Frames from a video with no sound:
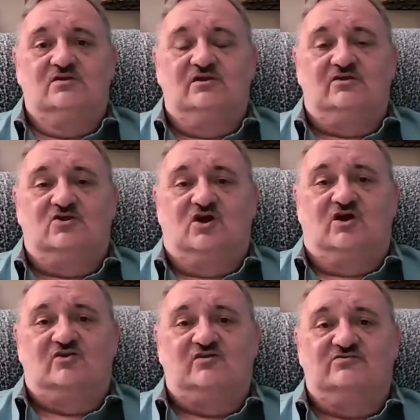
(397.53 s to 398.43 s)
in
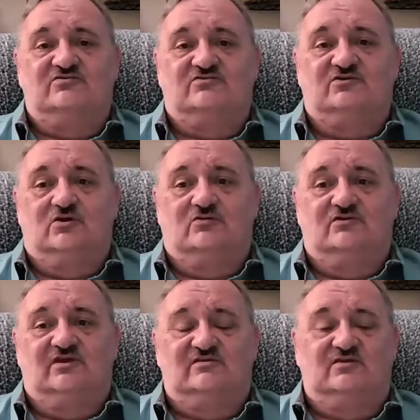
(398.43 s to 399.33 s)
Congress,
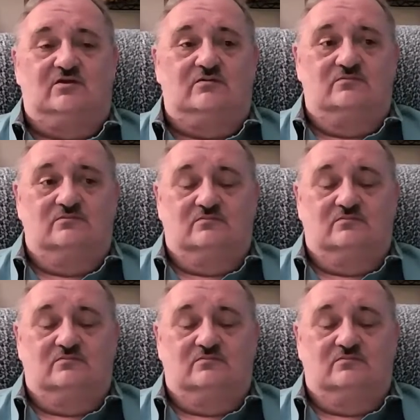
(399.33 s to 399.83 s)
to get their